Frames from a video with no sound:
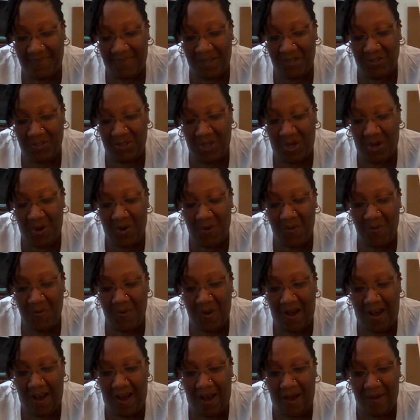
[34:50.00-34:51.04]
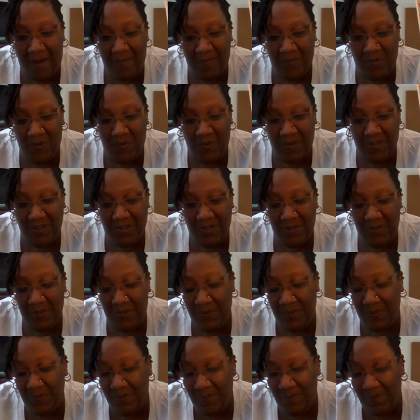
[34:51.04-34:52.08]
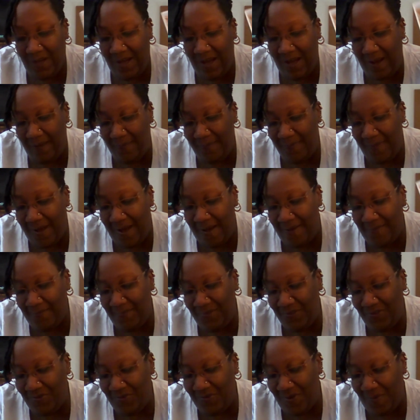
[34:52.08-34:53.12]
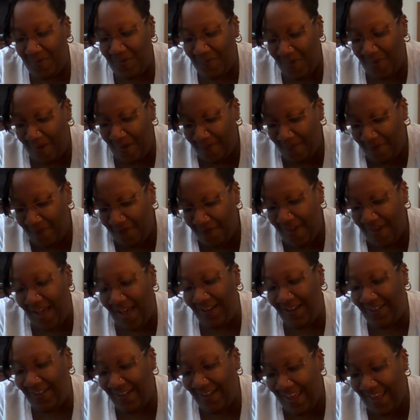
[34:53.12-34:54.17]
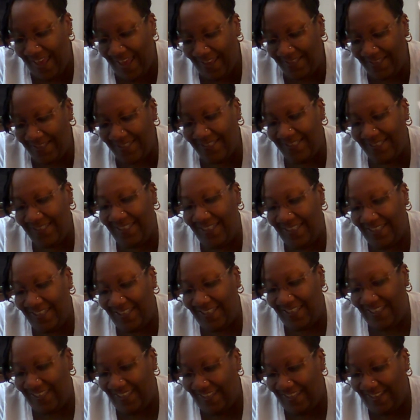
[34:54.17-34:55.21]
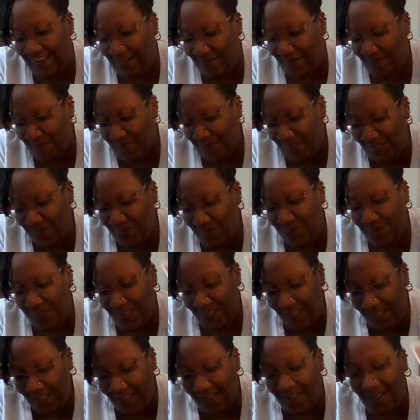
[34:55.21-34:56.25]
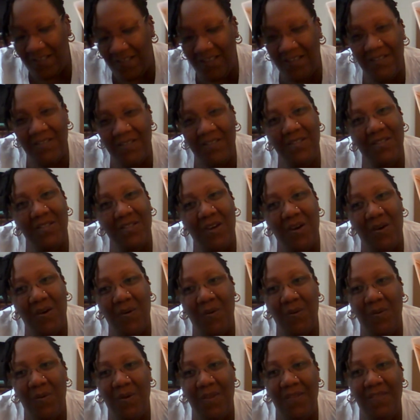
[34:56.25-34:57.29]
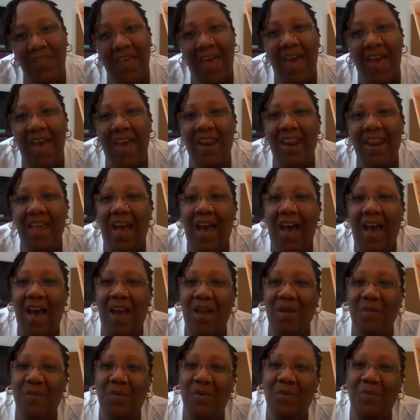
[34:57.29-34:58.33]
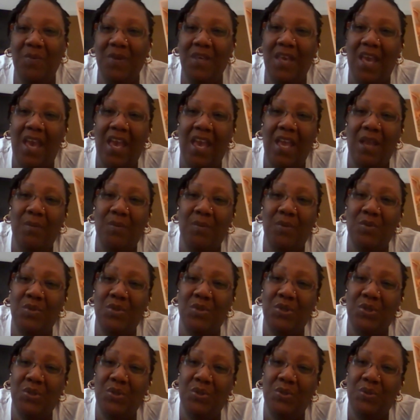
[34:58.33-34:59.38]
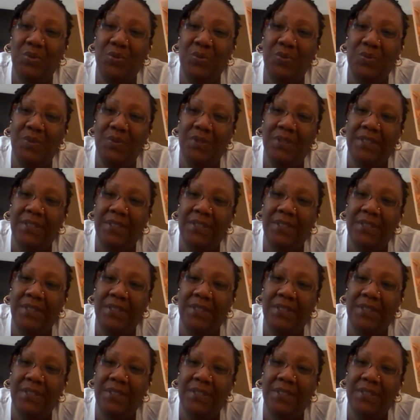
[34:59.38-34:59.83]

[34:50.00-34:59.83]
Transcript: So I'm going to I'm filing that in a mental tickler so that I will be able to